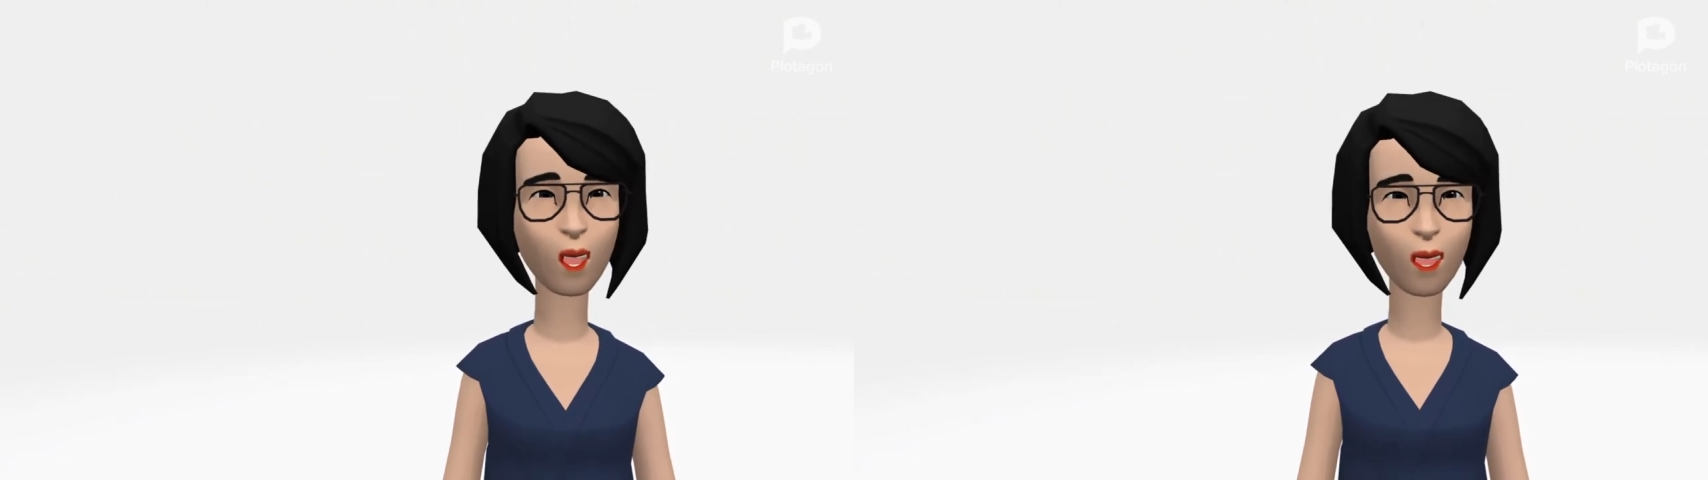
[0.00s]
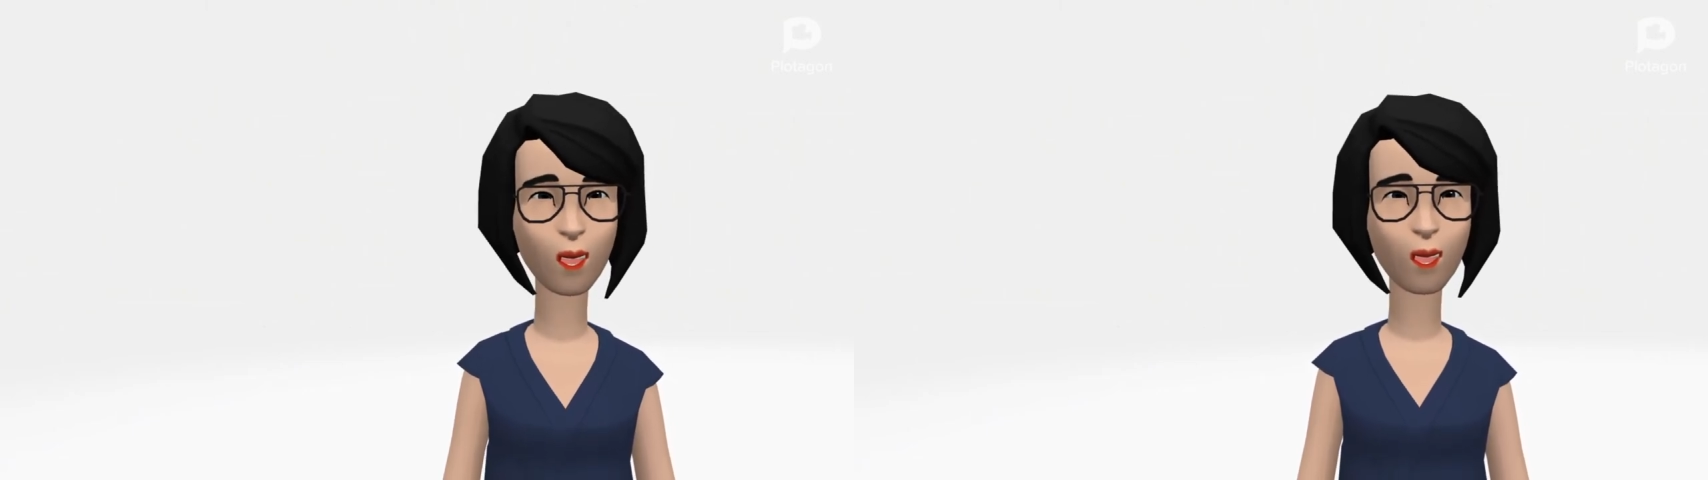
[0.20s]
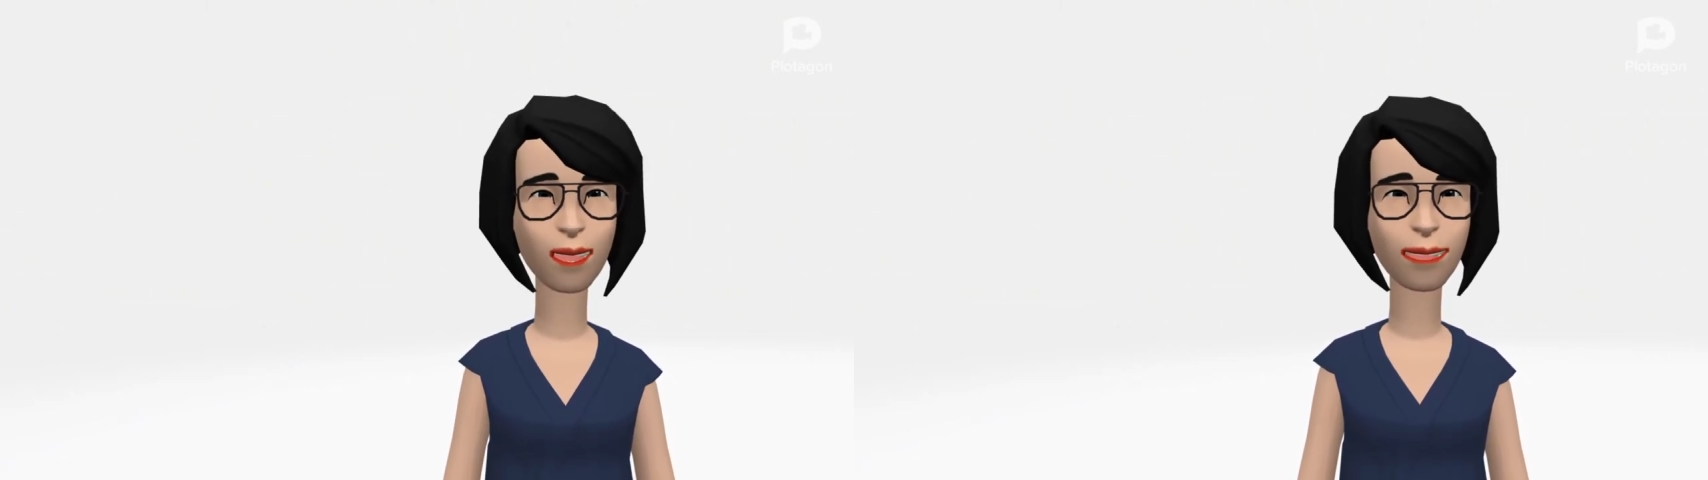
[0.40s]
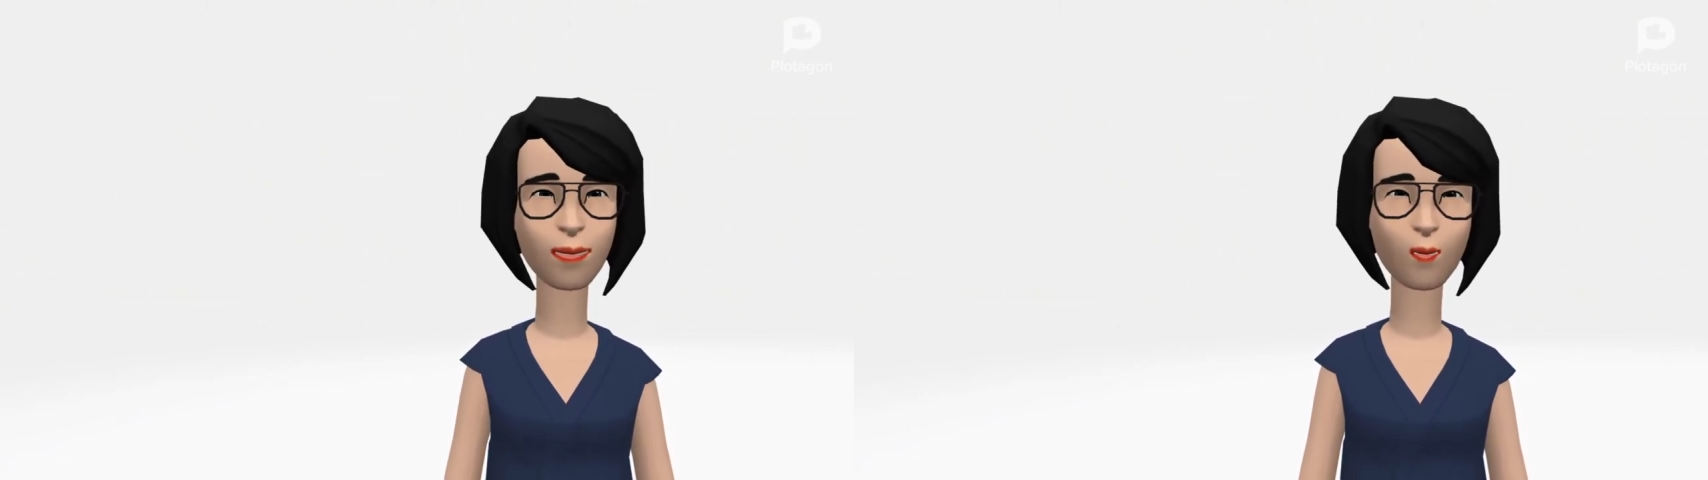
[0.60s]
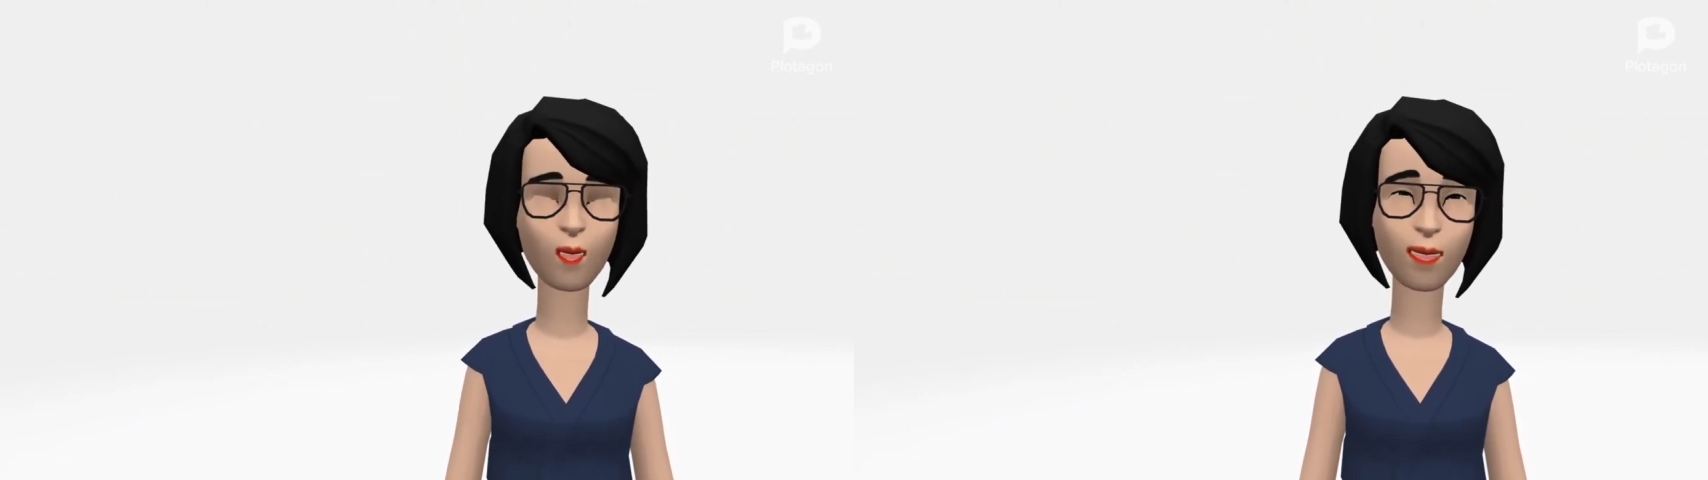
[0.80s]
to the clinic
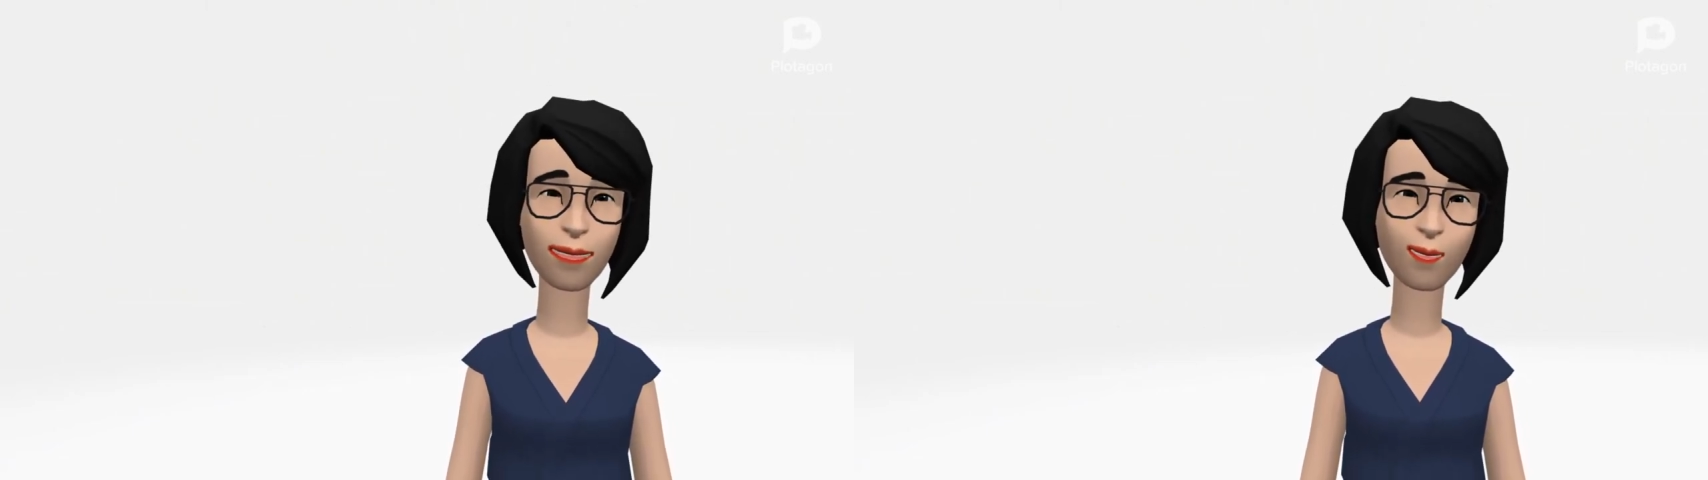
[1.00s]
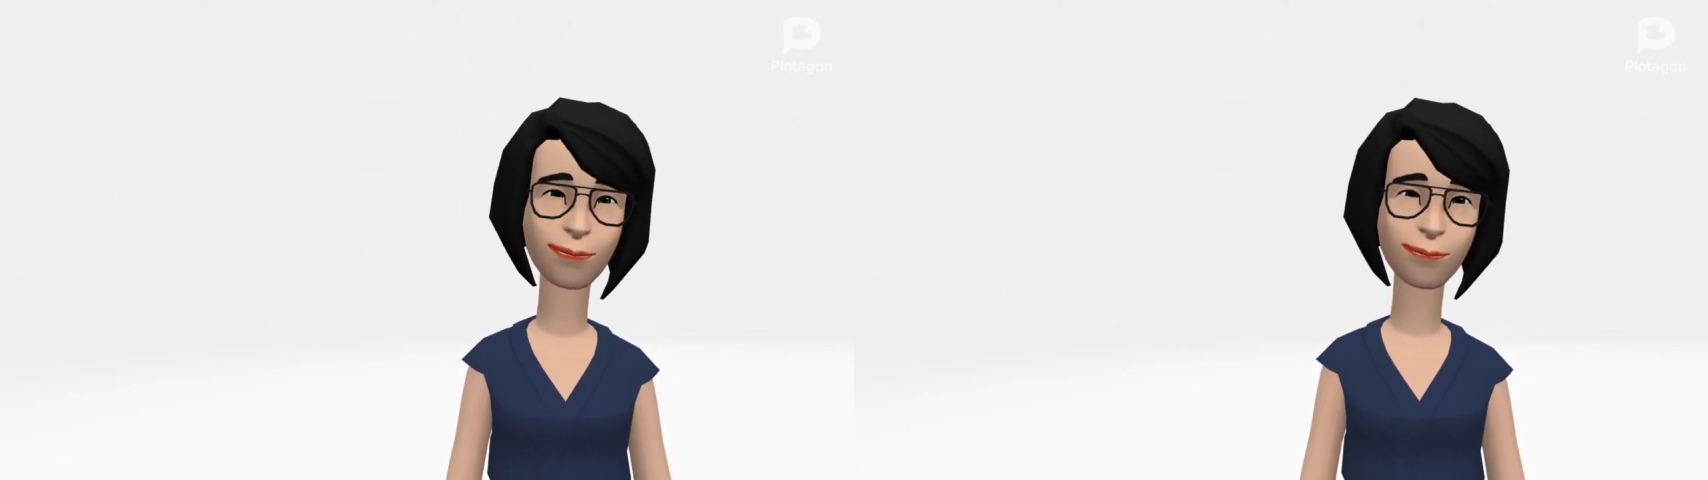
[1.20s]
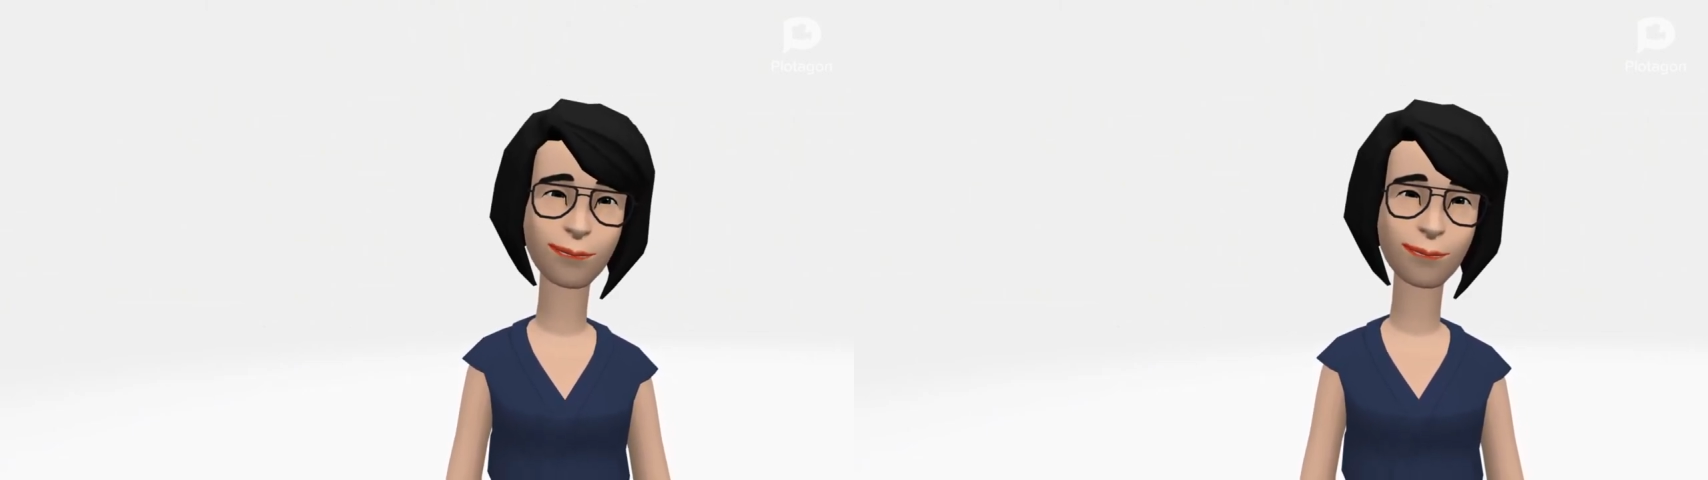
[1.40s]
at Girgaum.